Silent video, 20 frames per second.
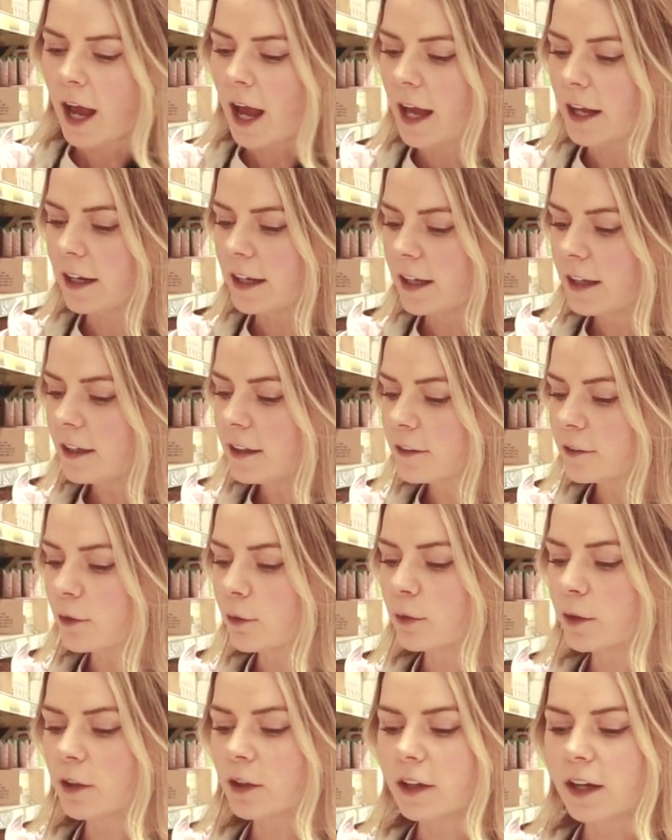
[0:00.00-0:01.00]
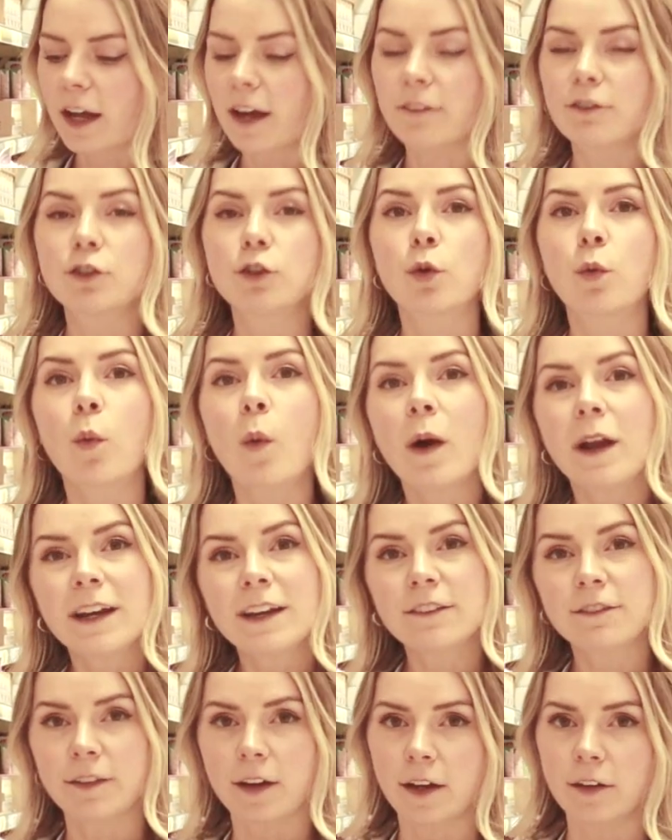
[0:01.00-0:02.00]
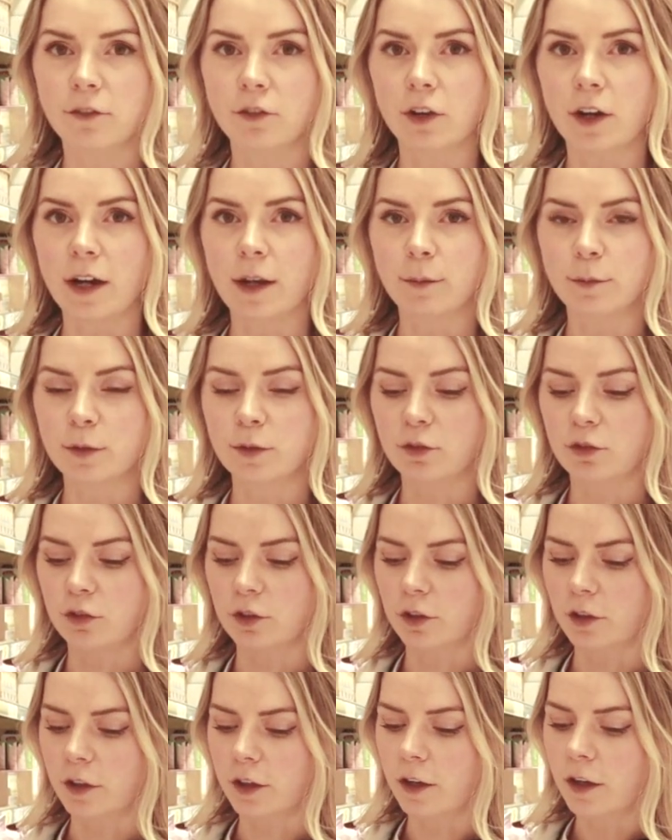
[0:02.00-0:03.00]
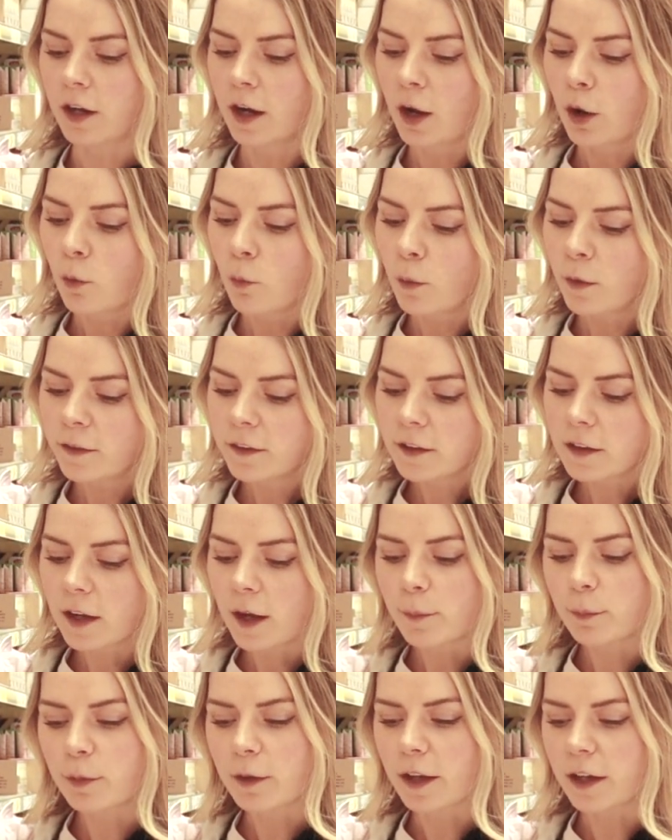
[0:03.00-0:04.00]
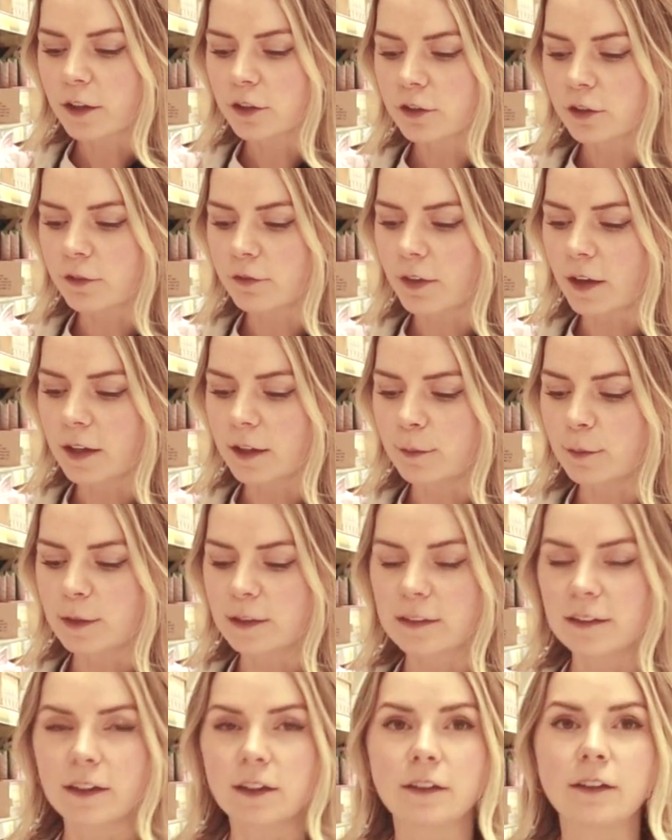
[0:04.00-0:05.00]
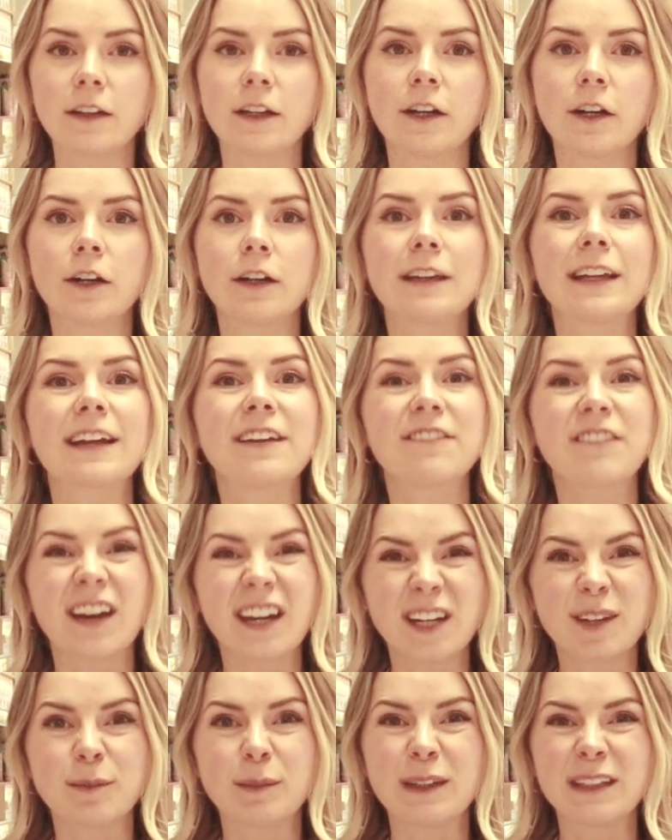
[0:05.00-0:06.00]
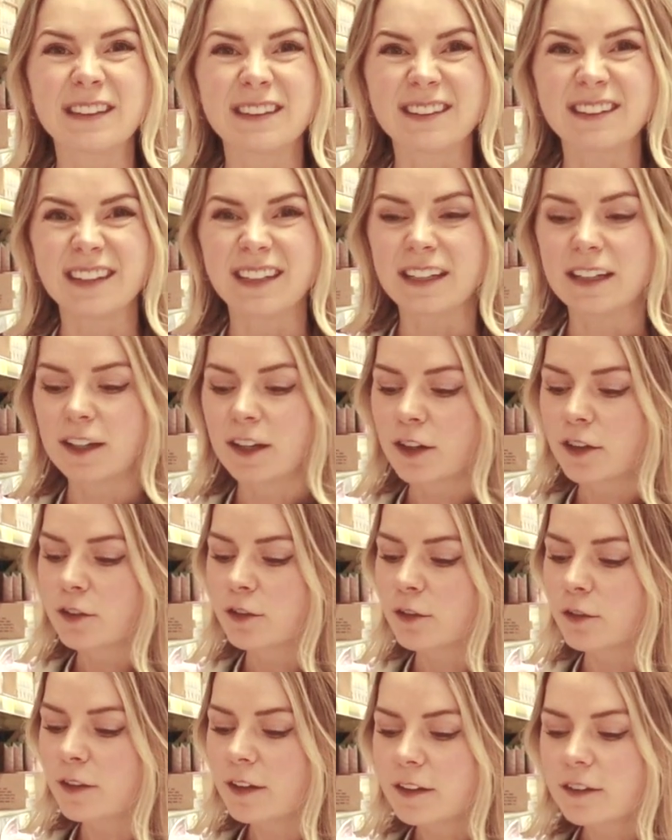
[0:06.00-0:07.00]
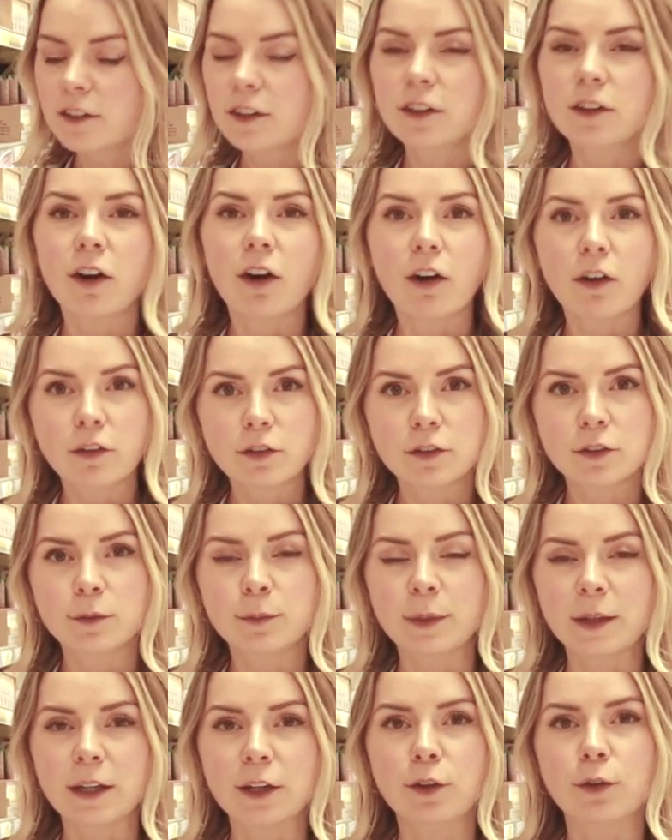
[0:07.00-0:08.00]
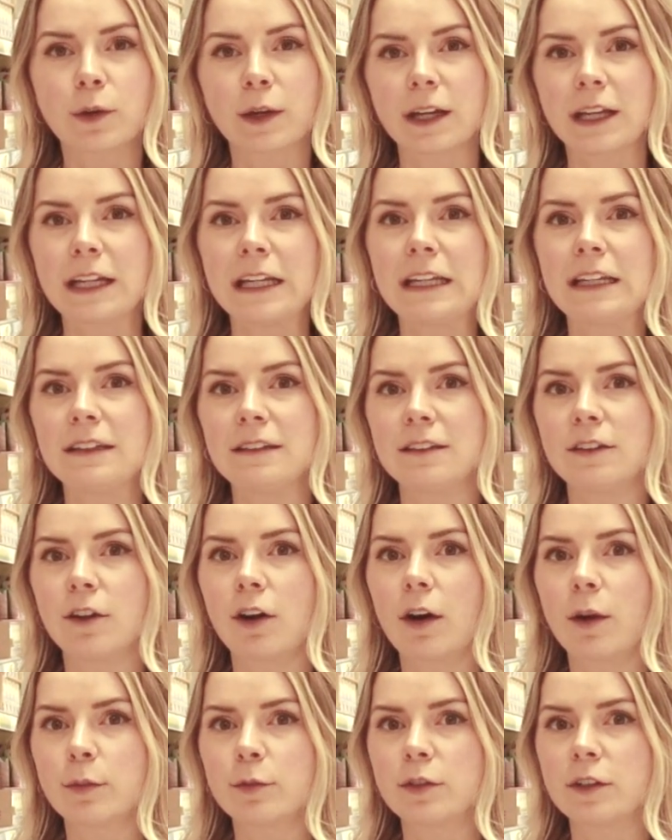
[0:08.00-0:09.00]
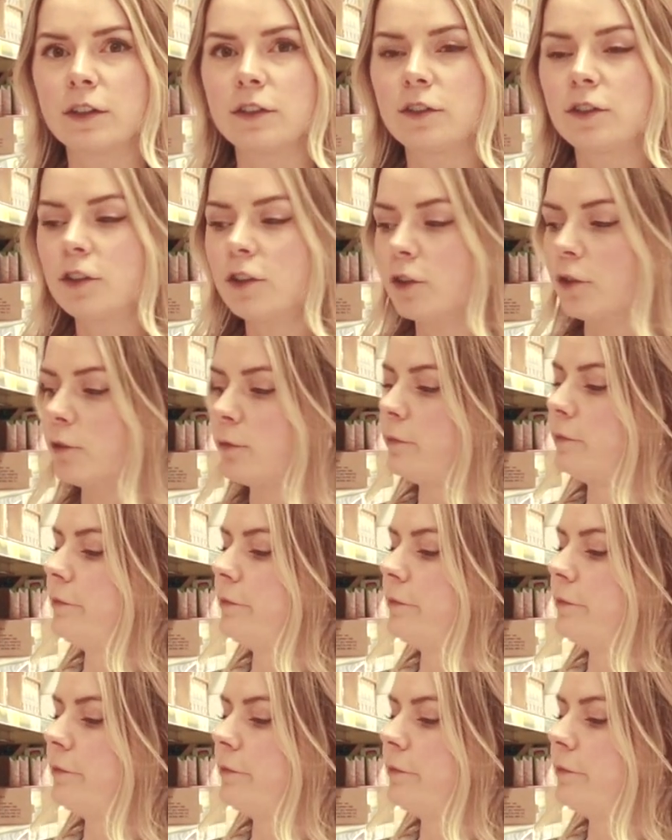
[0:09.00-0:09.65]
and it is only going to have 25 grams of sugar with a couple extra vitamins in there, like vitamin C. So this could also be a quick and easy option too.